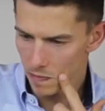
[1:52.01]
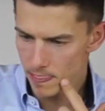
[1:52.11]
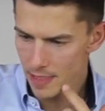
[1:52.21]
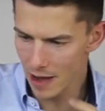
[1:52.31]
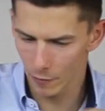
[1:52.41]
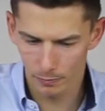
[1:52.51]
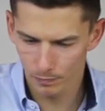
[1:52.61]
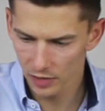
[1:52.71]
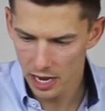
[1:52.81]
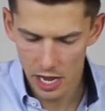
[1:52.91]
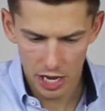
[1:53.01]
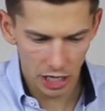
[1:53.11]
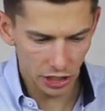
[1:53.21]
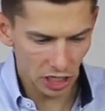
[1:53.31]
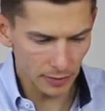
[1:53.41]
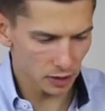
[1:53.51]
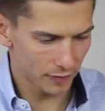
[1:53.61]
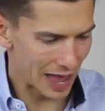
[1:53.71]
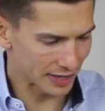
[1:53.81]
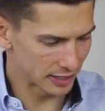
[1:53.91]
Now, in terms of
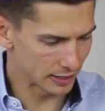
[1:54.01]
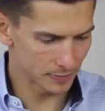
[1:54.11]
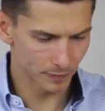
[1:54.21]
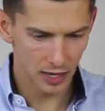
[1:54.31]
Latin,